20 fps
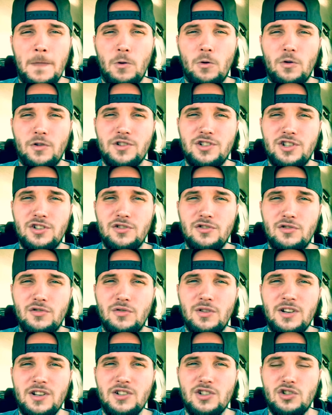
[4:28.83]
or
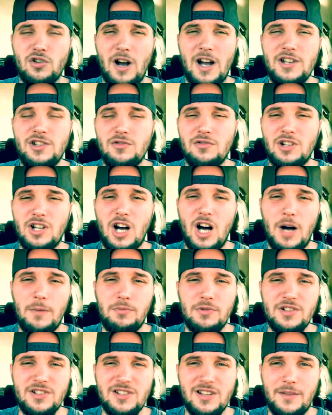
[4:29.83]
to try to
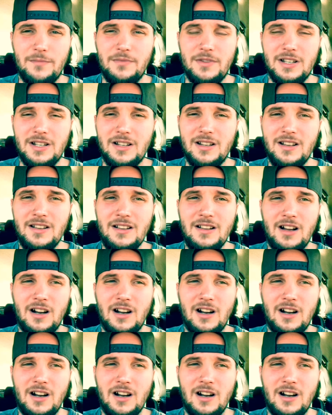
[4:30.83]
accomplish something.